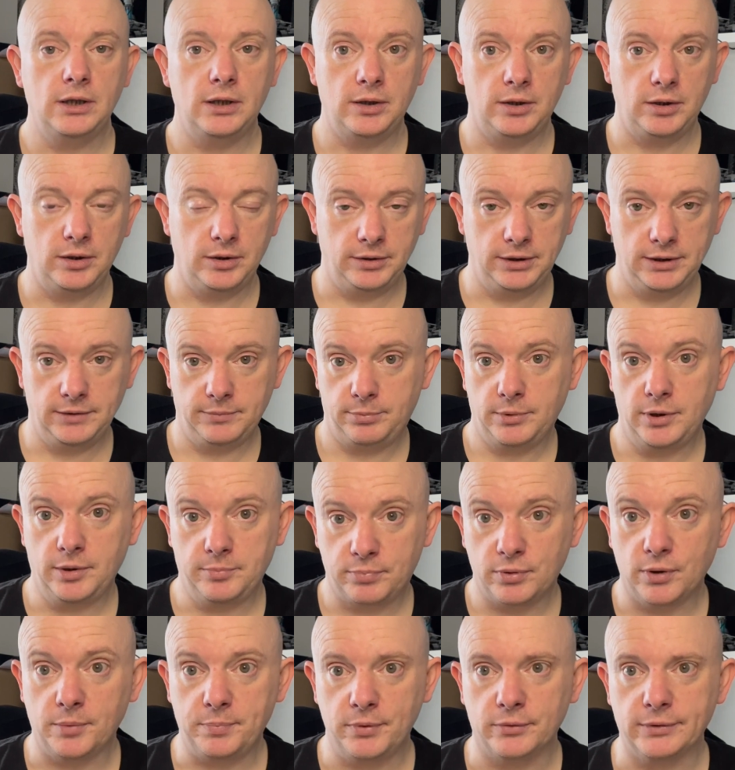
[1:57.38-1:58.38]
a
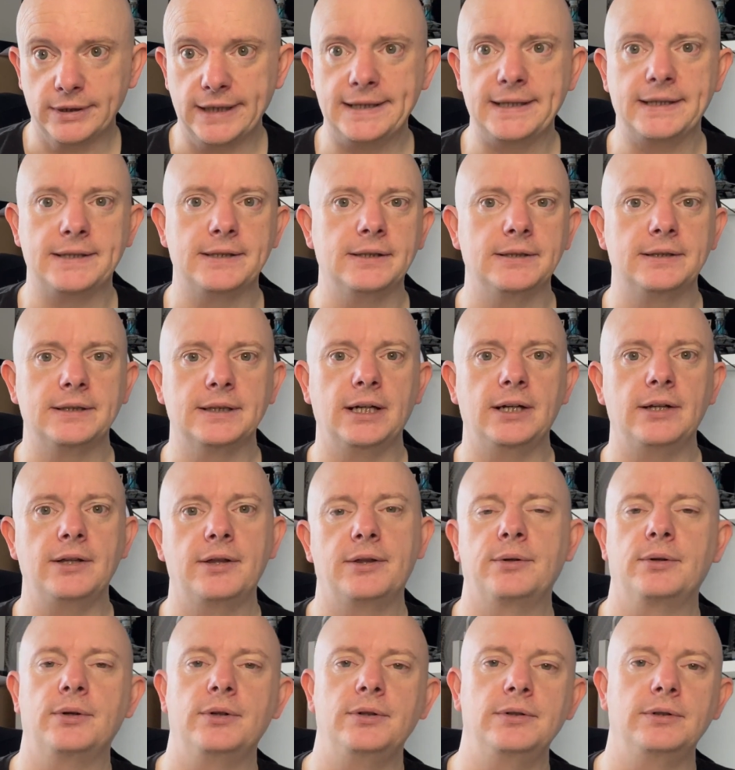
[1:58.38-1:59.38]
proper editor to go
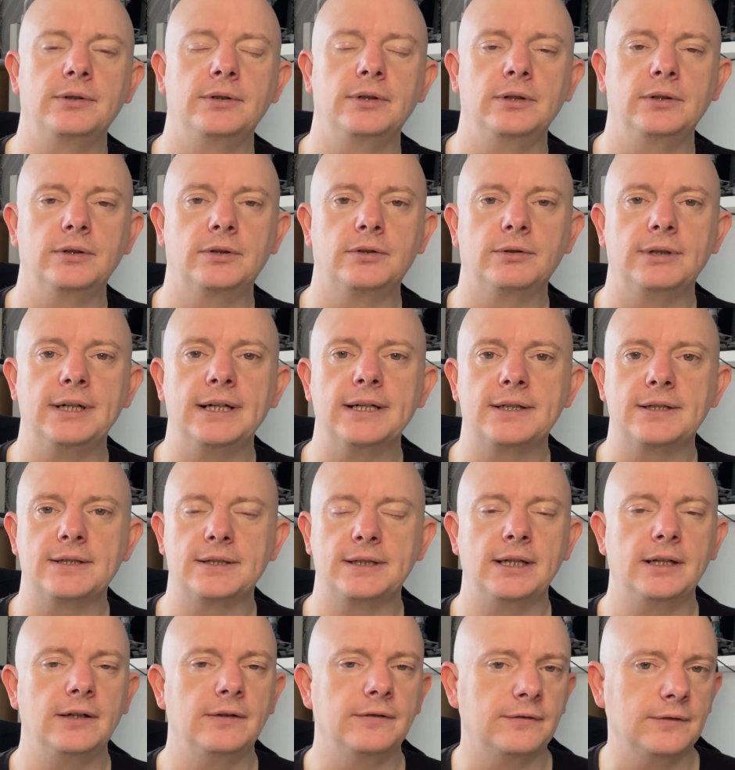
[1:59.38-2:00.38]
through and correct
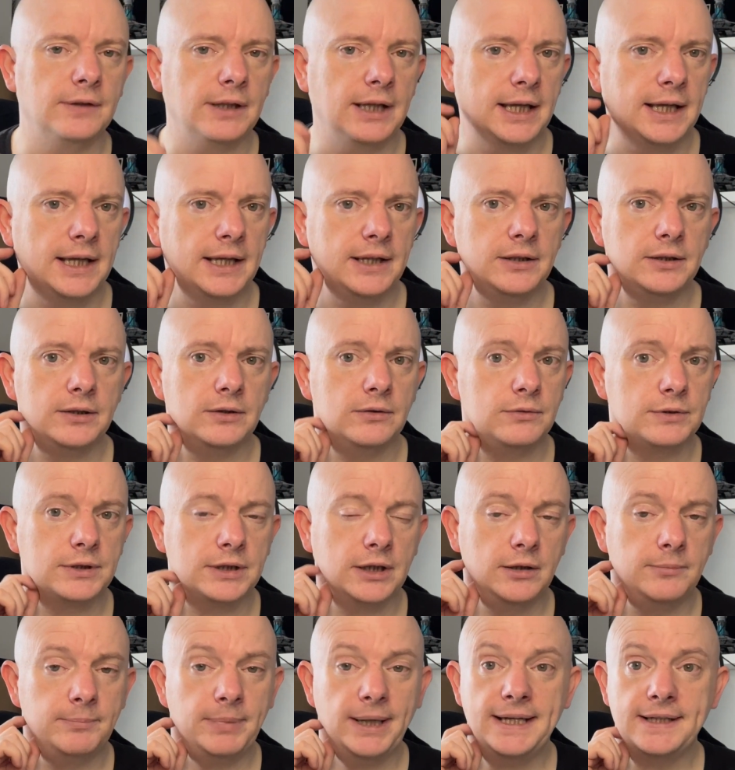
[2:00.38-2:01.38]
stuff, and
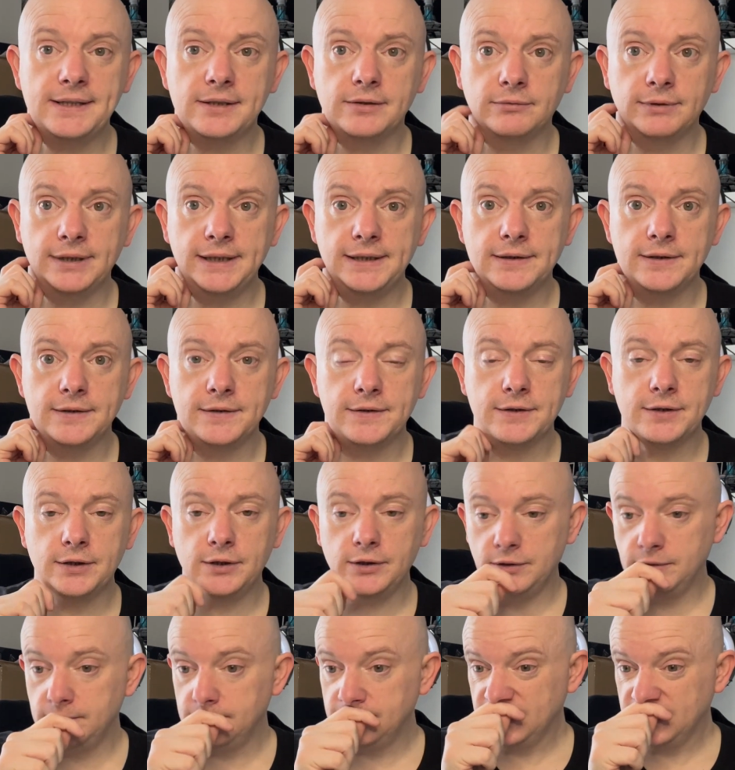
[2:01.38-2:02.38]
also beta readers too.